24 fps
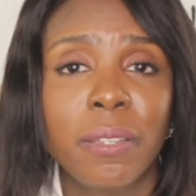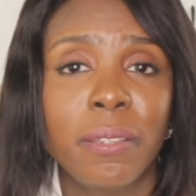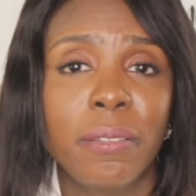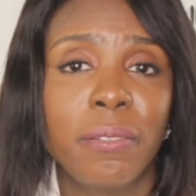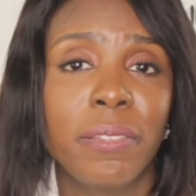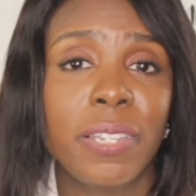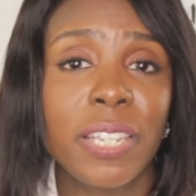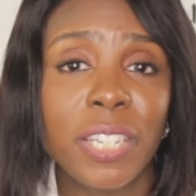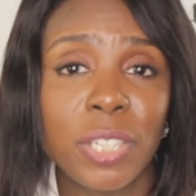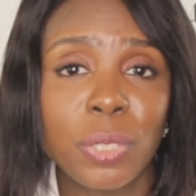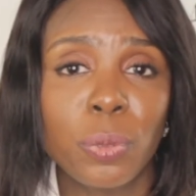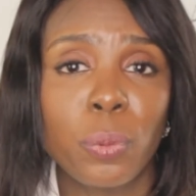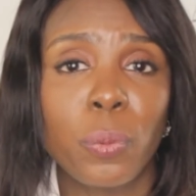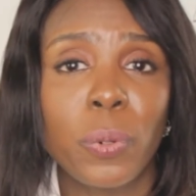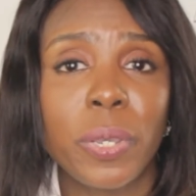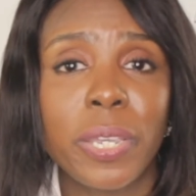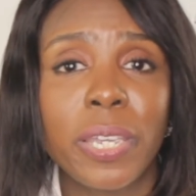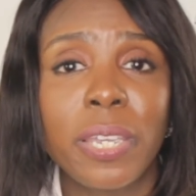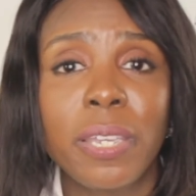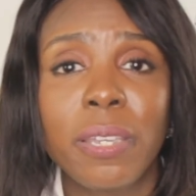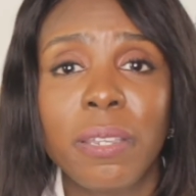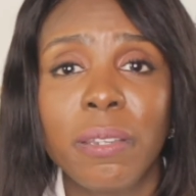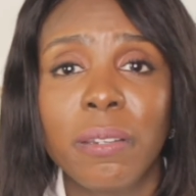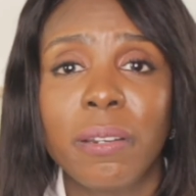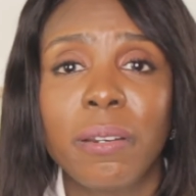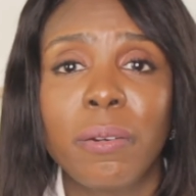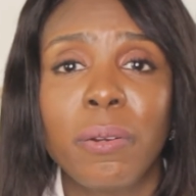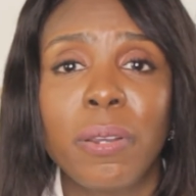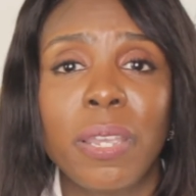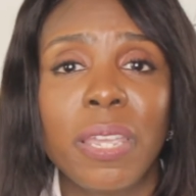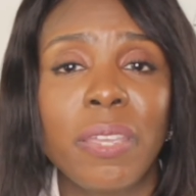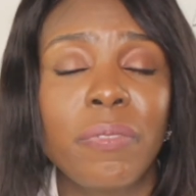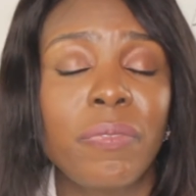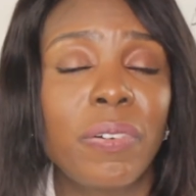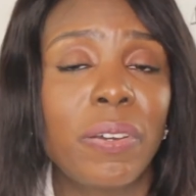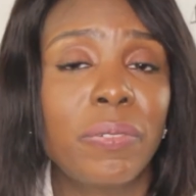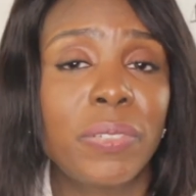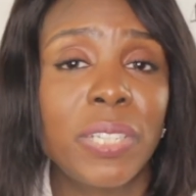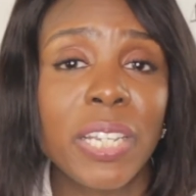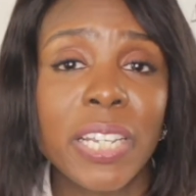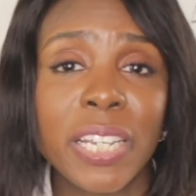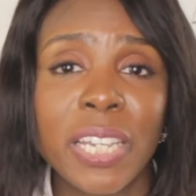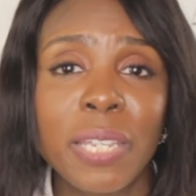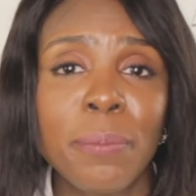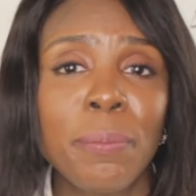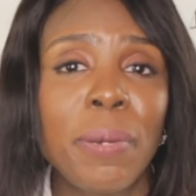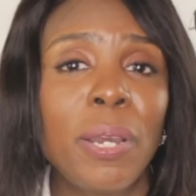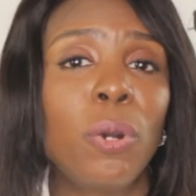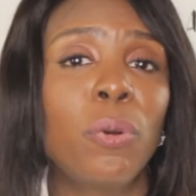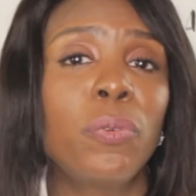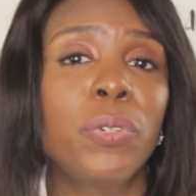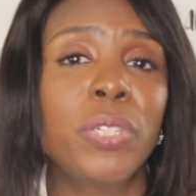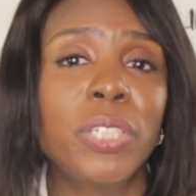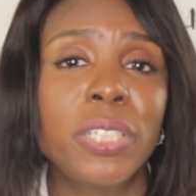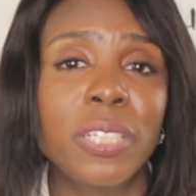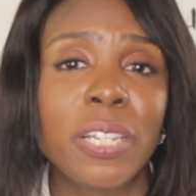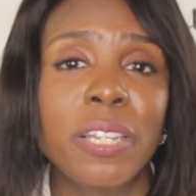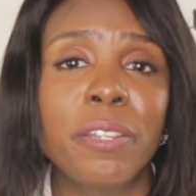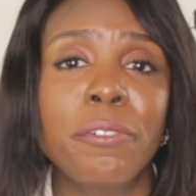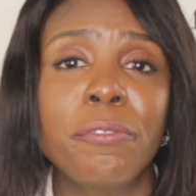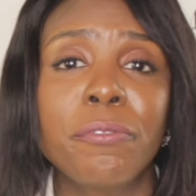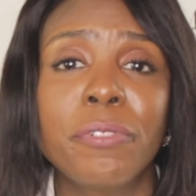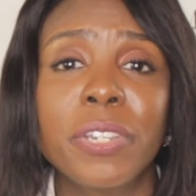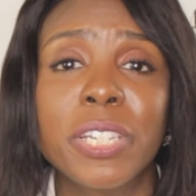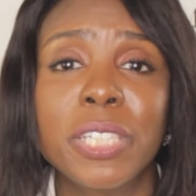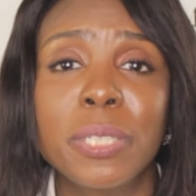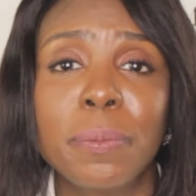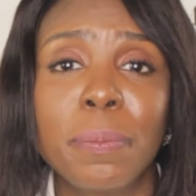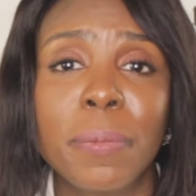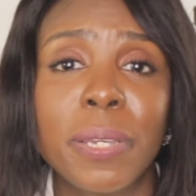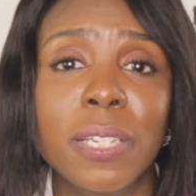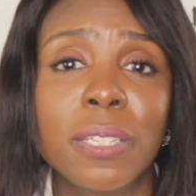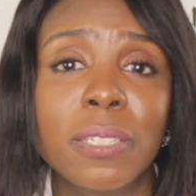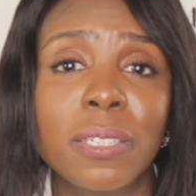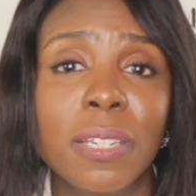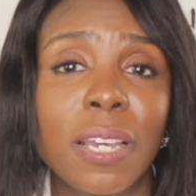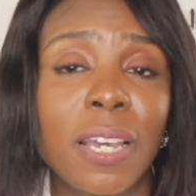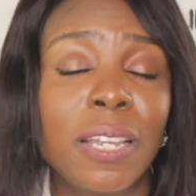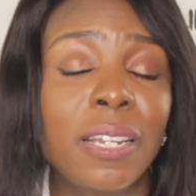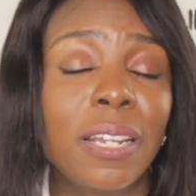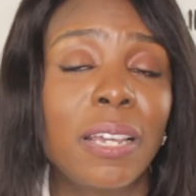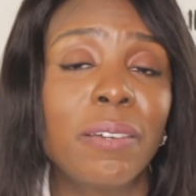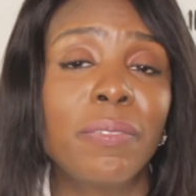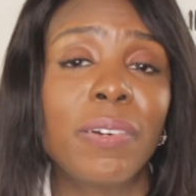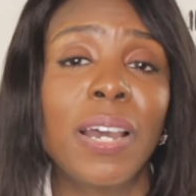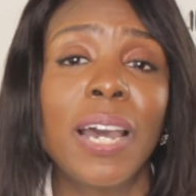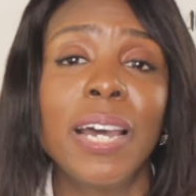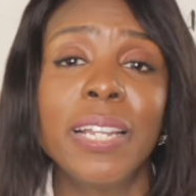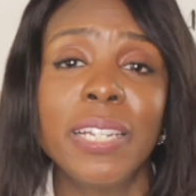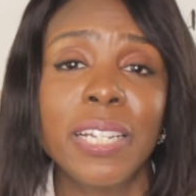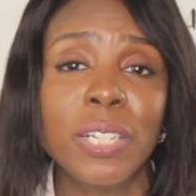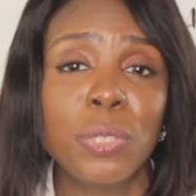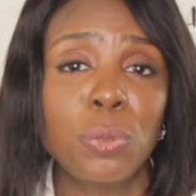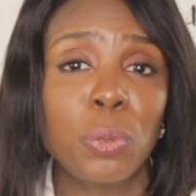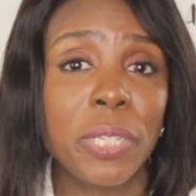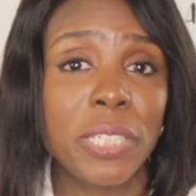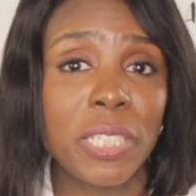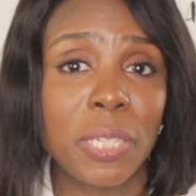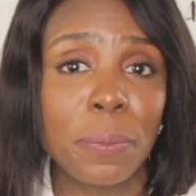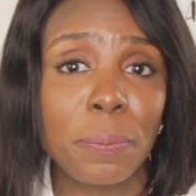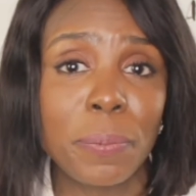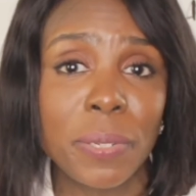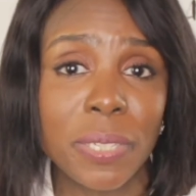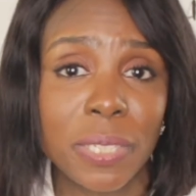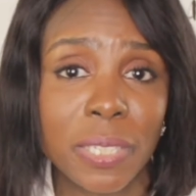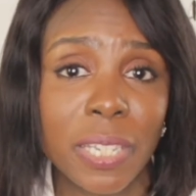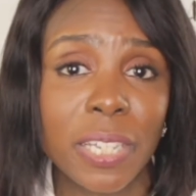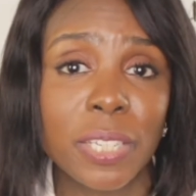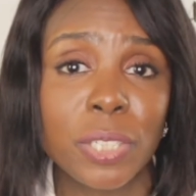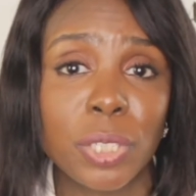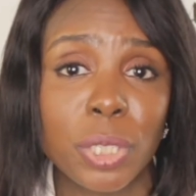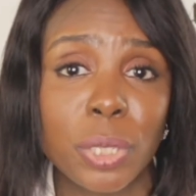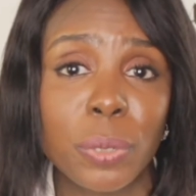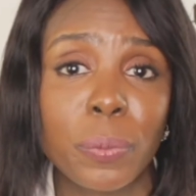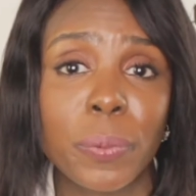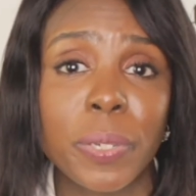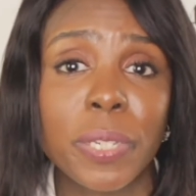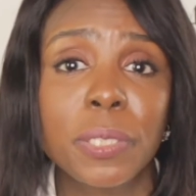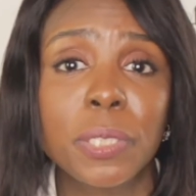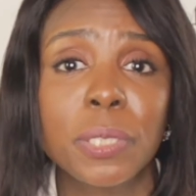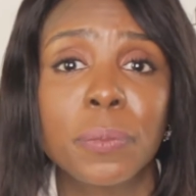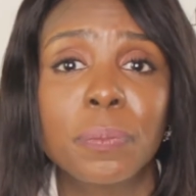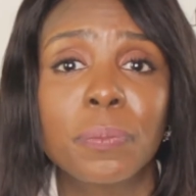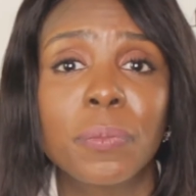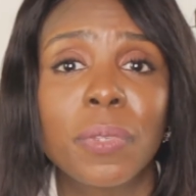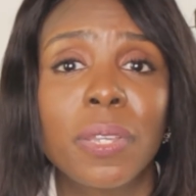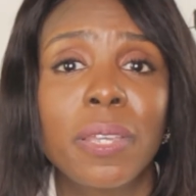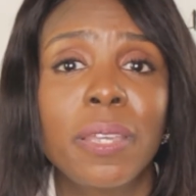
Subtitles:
This way, if I've taken my original investment and I've added 20% to it,